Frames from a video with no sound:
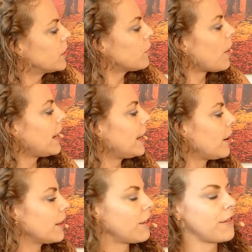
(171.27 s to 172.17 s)
So right
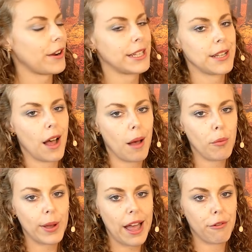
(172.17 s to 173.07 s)
here at the very
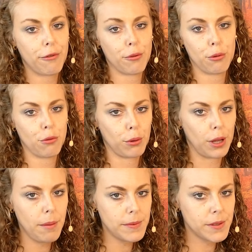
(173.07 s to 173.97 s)
top, we have fruit
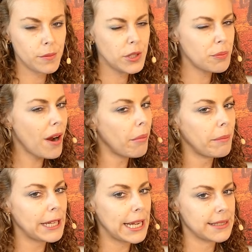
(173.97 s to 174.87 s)
roll-ups, which
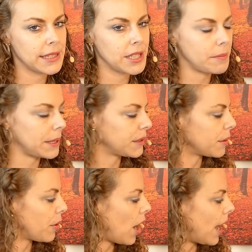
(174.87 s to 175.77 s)
probably isn't a big
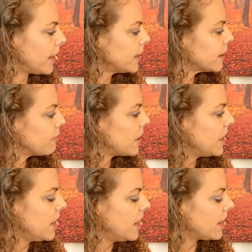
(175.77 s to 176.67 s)
surprise.
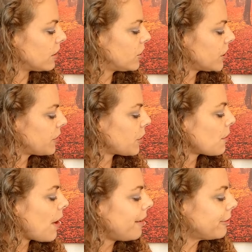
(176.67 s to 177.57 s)
Now just
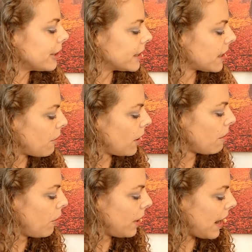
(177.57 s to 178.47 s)
for reference, I want
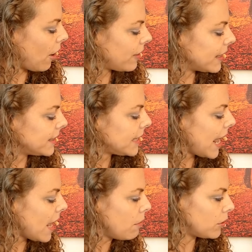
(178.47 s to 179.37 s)
to point out that
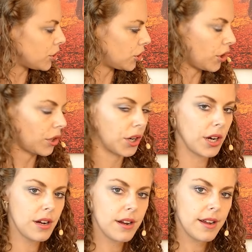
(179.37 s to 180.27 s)
table
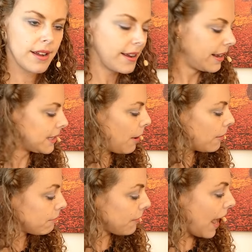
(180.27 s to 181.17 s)
sugar is about
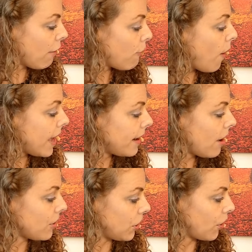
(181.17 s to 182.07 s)
halfway
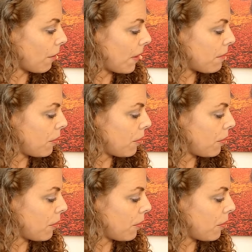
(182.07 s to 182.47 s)
down here on my